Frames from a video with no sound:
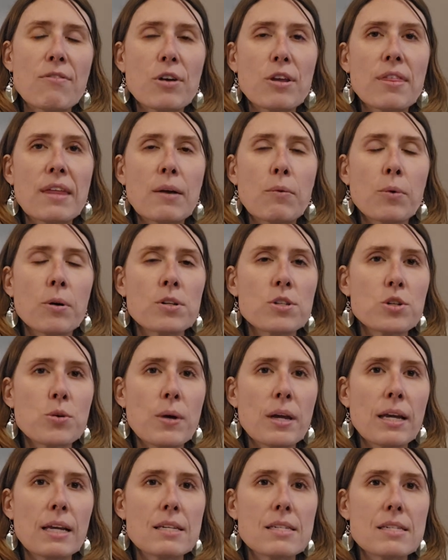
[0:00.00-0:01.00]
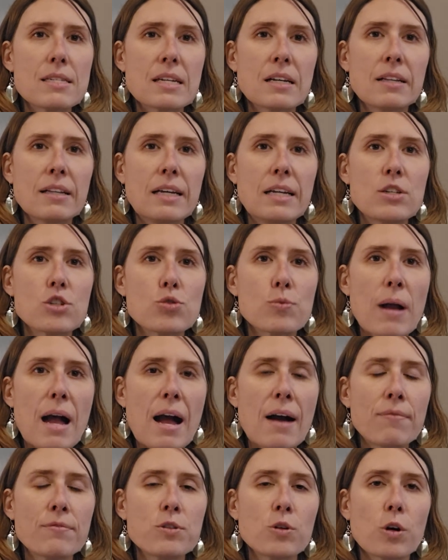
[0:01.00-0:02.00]
everything we're doing is still in
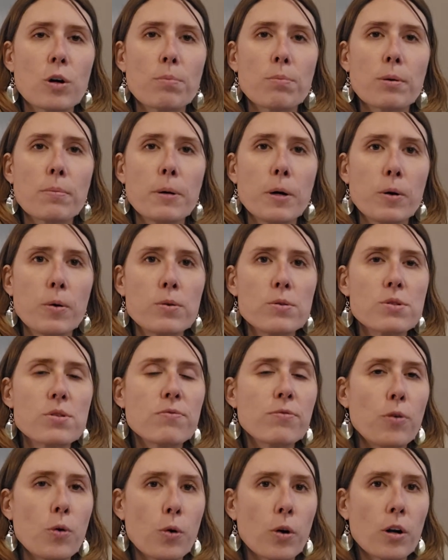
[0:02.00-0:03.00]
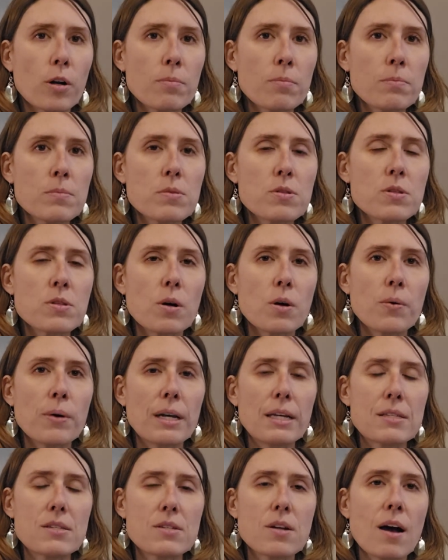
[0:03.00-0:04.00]
draft or proposed form, so
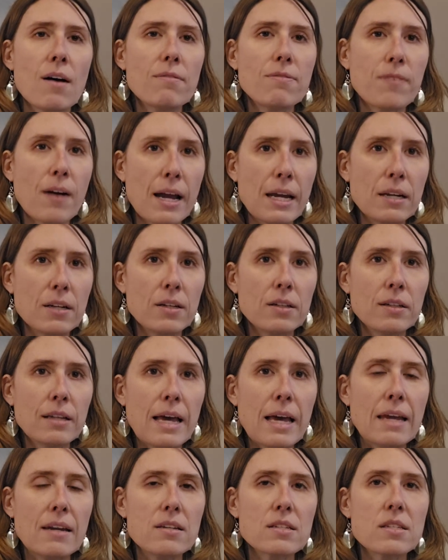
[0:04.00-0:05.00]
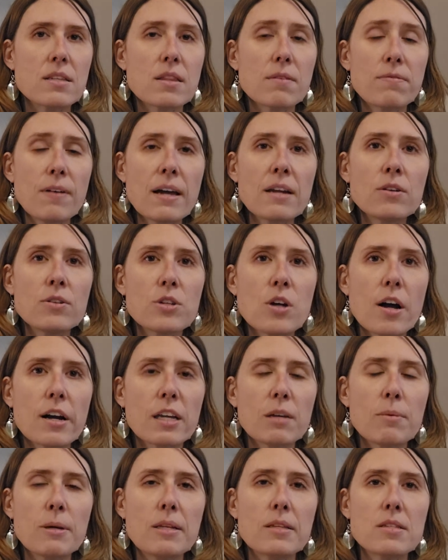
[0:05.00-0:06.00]
it's not final. And the final
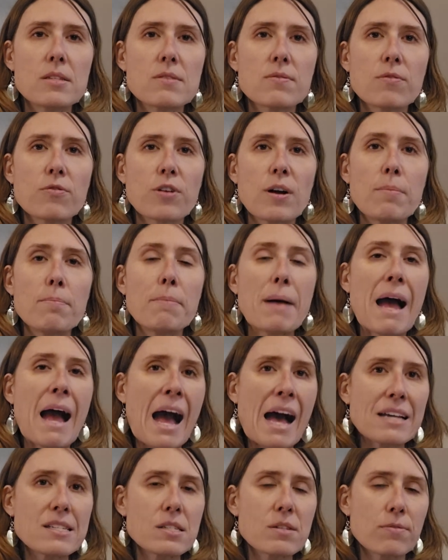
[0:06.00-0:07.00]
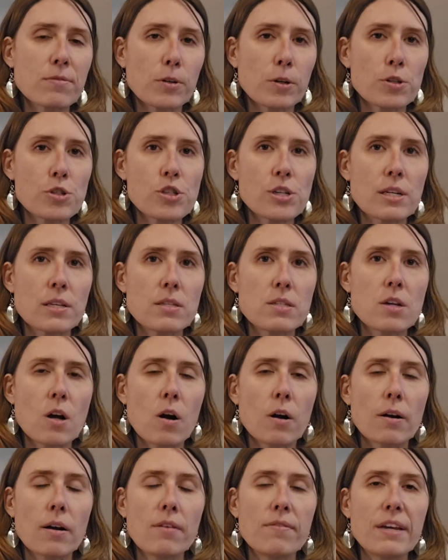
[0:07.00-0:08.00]
documents from past versions
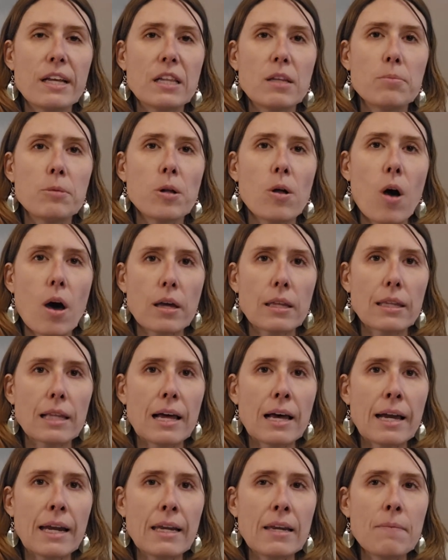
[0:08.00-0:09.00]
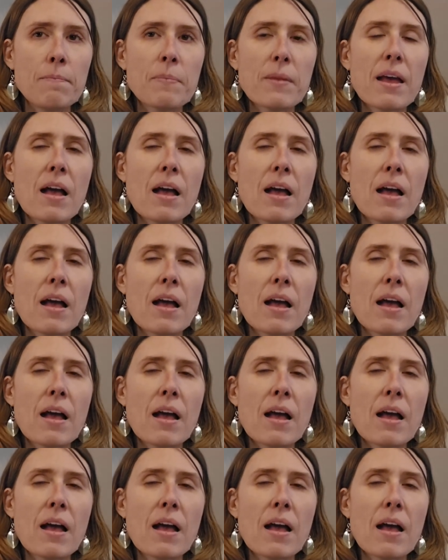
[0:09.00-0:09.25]
are available online.